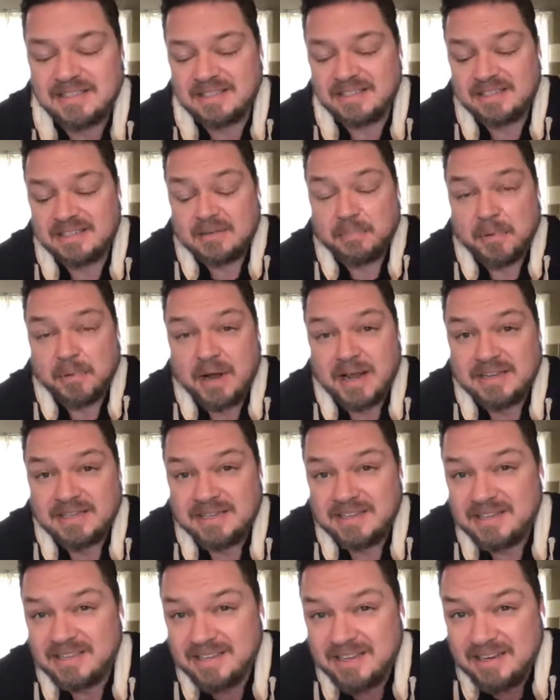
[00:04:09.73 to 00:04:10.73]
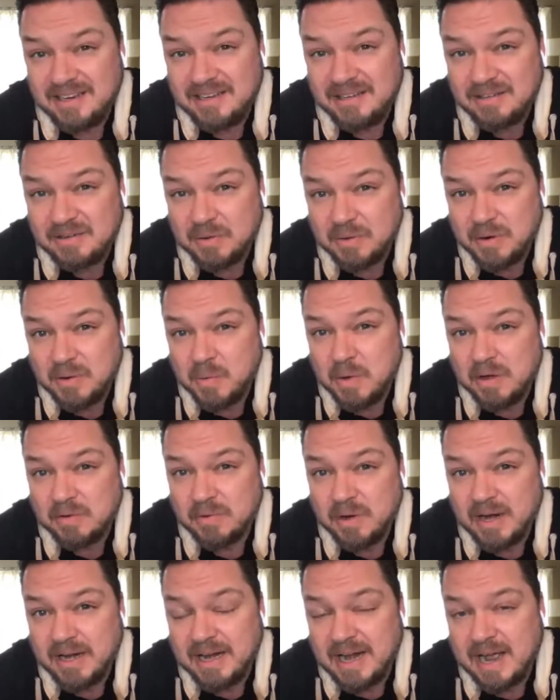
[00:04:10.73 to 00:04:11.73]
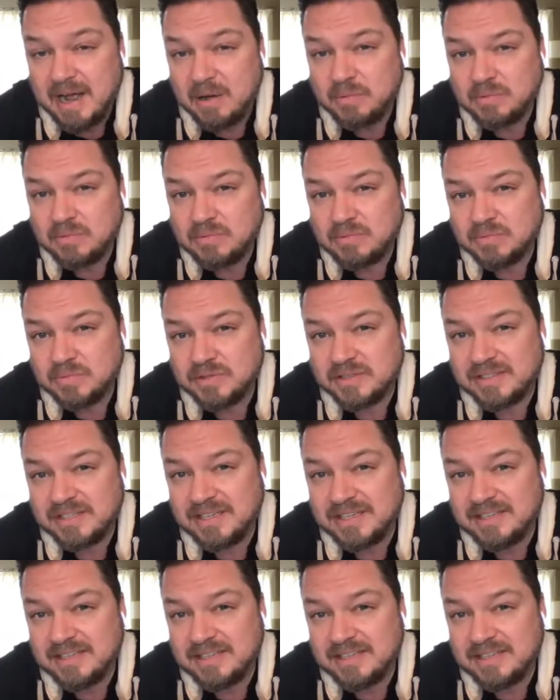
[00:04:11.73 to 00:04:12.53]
it's surprisingly going well right now. We'll see.